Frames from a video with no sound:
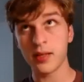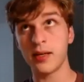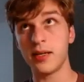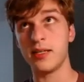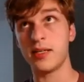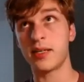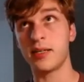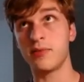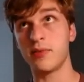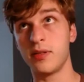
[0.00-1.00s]
is I
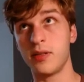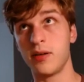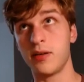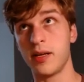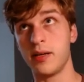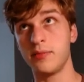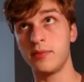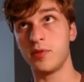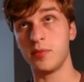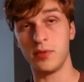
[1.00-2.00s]
can run rm
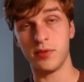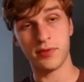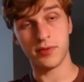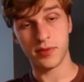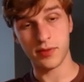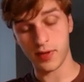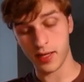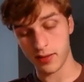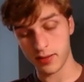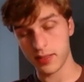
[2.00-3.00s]
to remove the
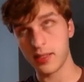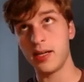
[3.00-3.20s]
files.